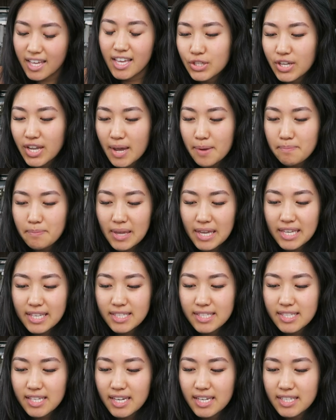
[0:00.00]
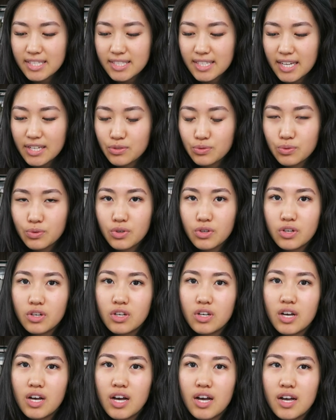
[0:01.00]
So yeah, make a study
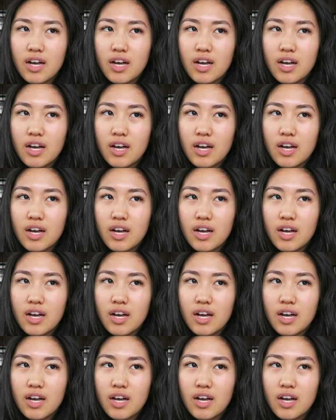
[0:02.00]
schedule.